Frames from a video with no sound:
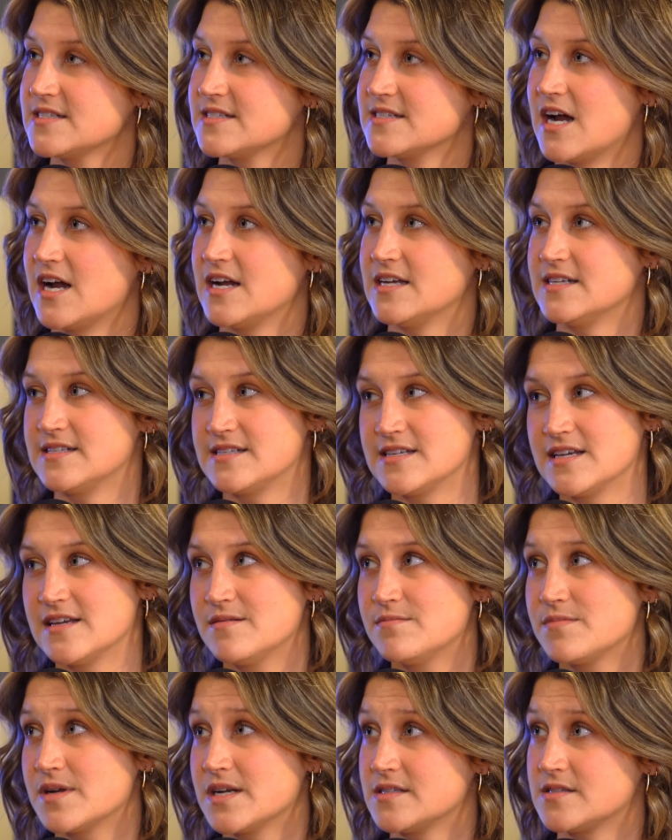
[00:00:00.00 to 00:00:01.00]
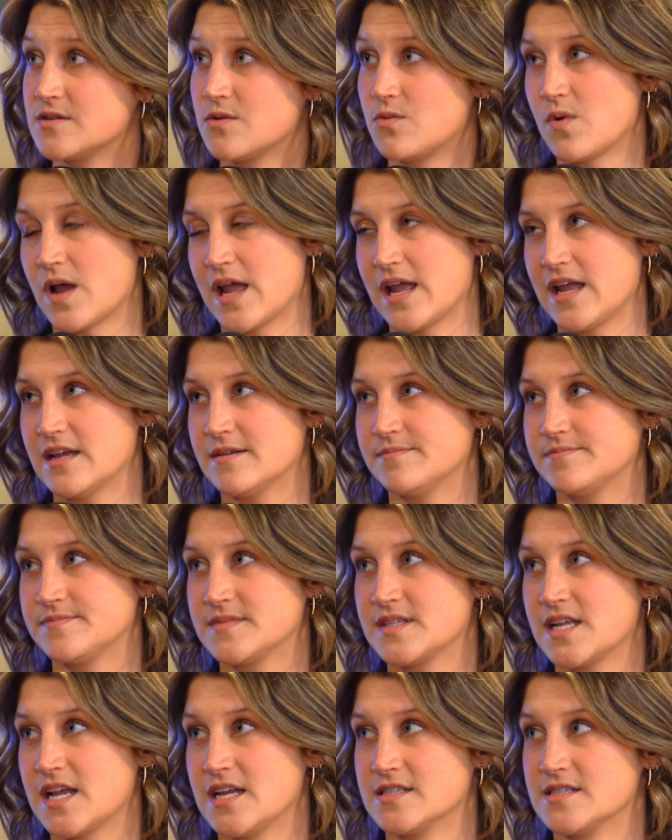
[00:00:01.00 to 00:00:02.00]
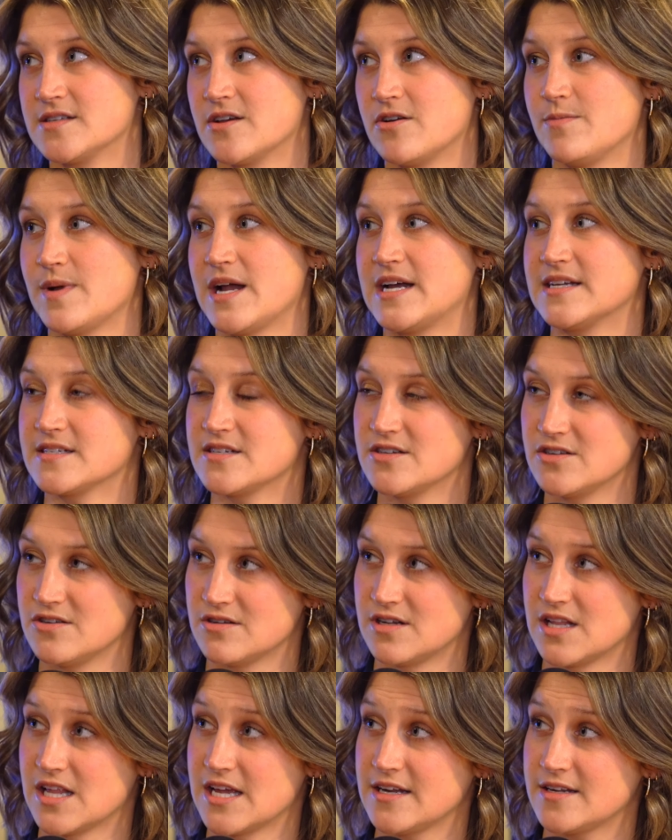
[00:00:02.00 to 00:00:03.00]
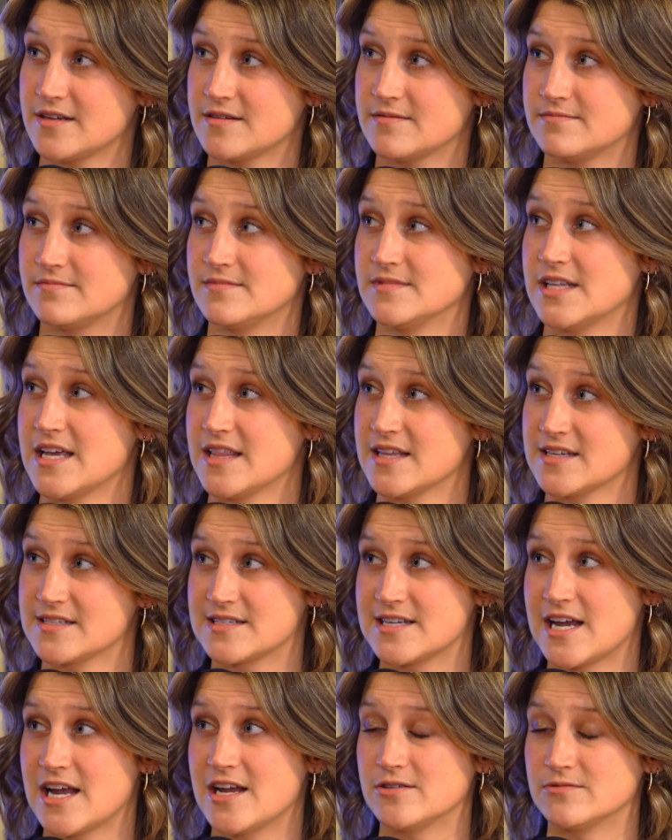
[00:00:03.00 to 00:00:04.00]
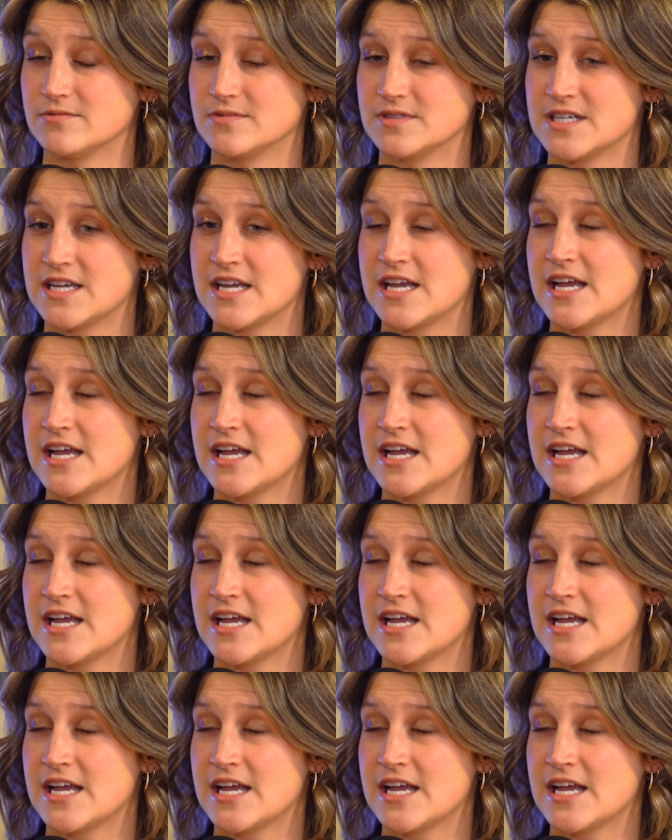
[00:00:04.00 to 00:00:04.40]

is not a sin, but it's a weight. Mm-hmm. And so I'm asking you to like lay this down. Wow.